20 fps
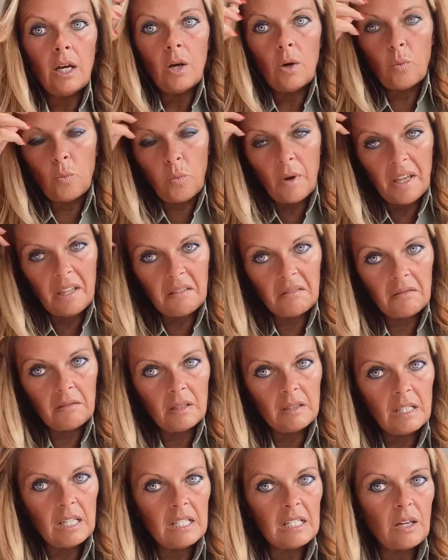with the
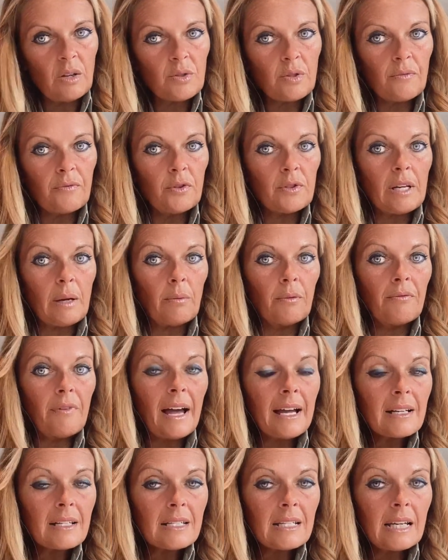details of your double
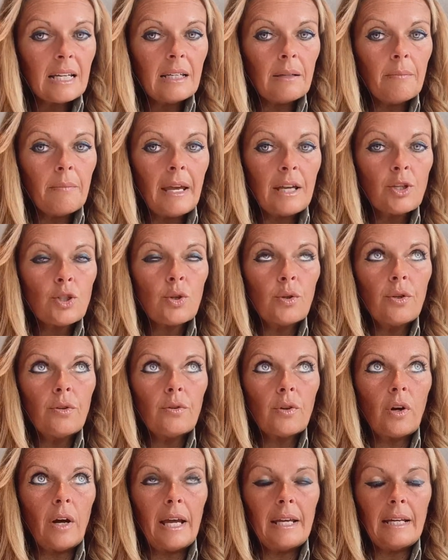vaccine. Make sure you've
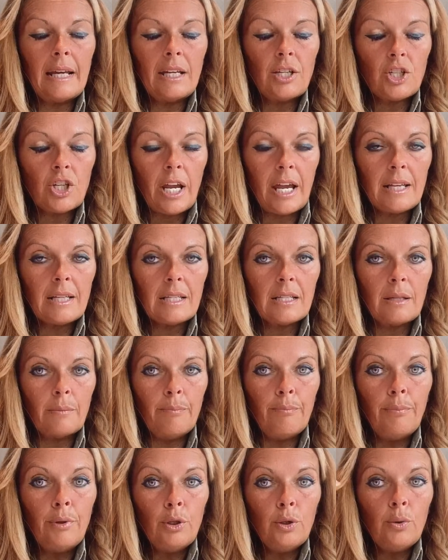got NHS, the
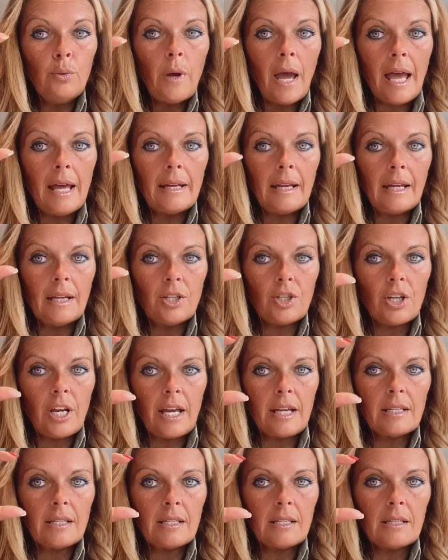blue
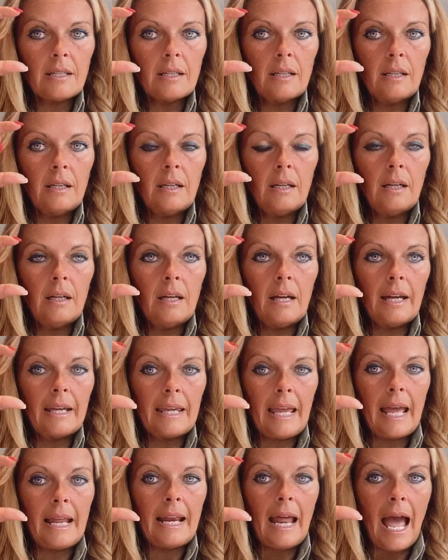NHS,
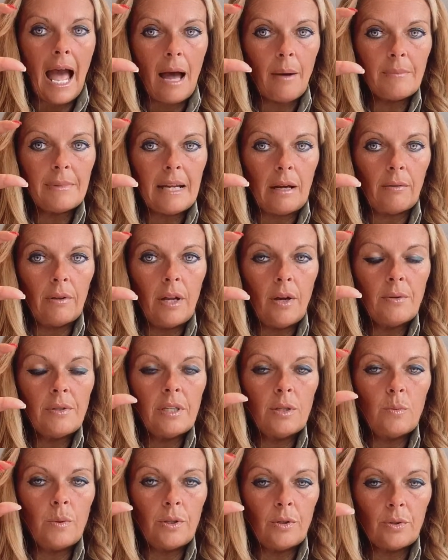again, app
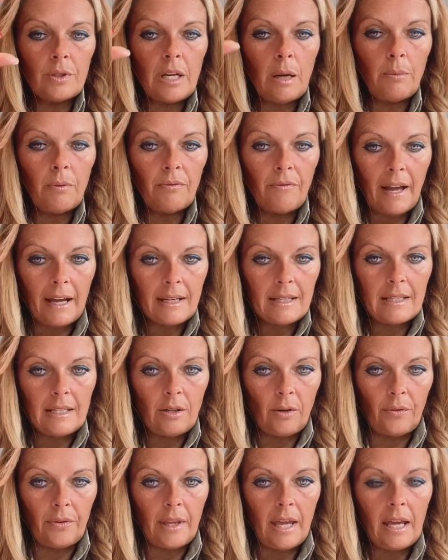downloaded with your double vaccine
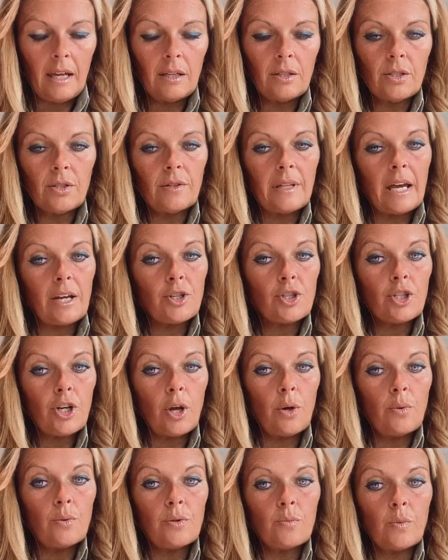on there. So that
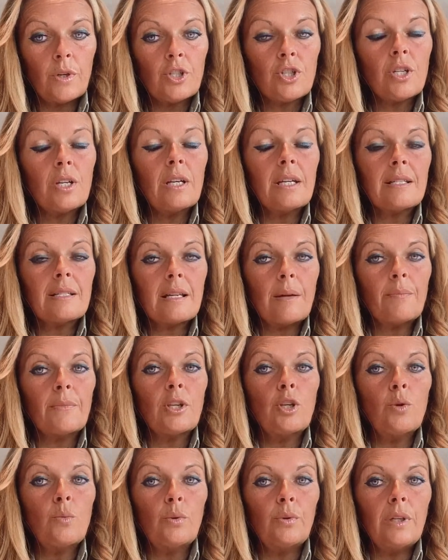shows, which is something
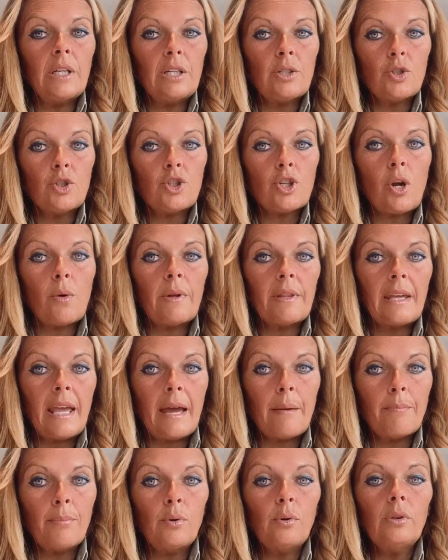you will need to show at the
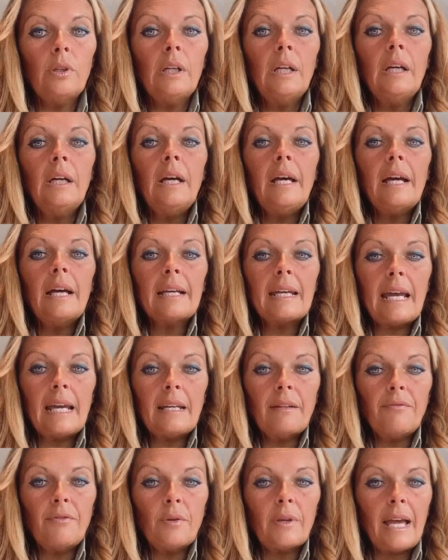airport. Again,
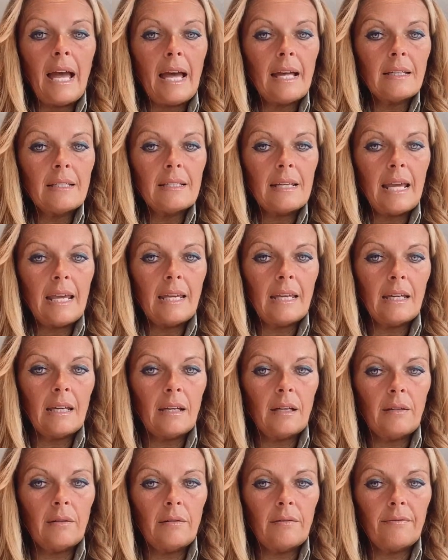if you can, take
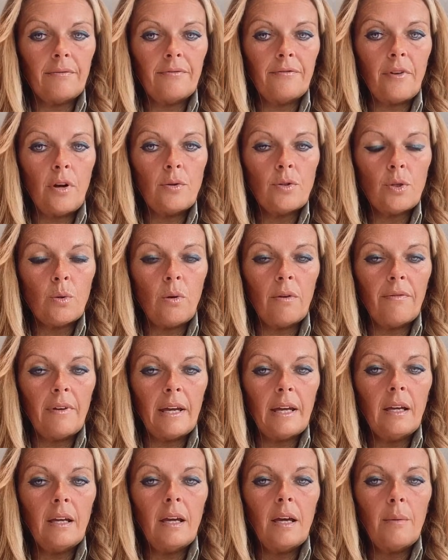a photo of
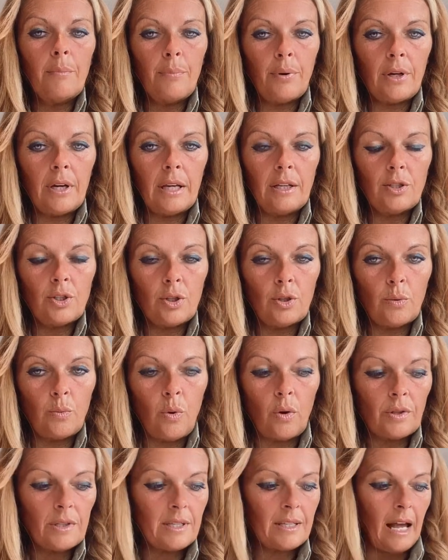it, put it into the
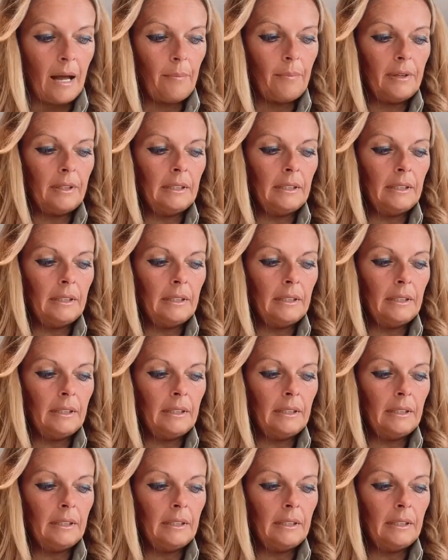WhatsApp.